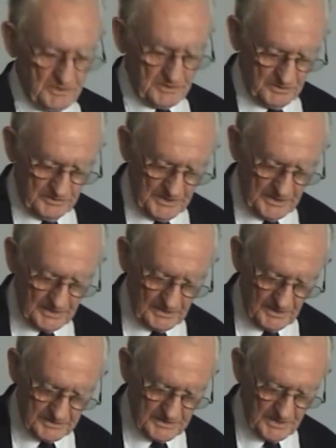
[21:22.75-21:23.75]
to dig
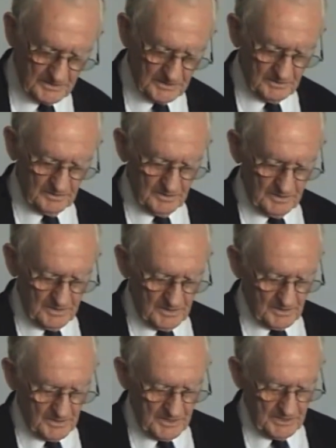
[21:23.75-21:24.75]
a tunnel
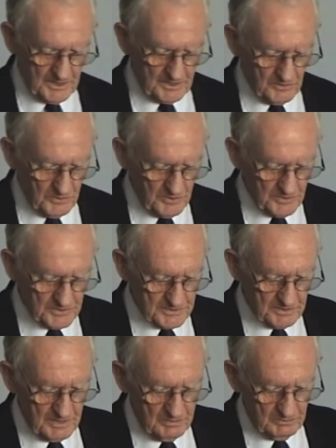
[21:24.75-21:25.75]
leading north
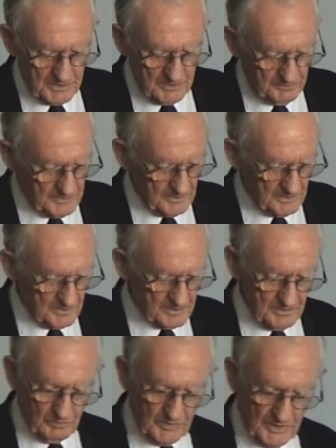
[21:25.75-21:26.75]
to an empty field
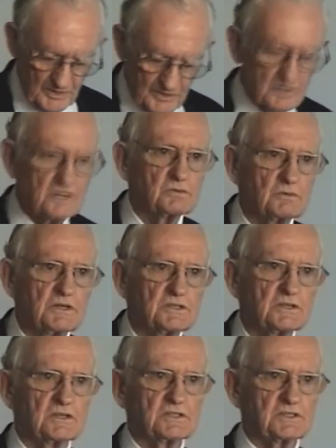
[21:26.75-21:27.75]
across which
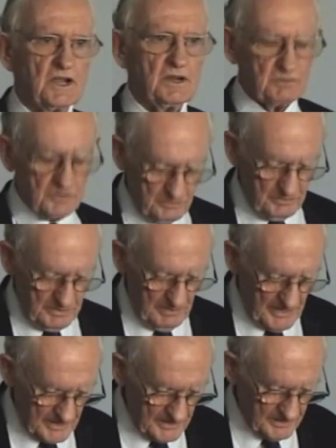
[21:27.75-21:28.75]
an escape could be
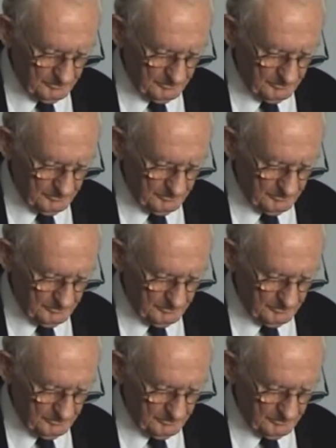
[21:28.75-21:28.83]
made.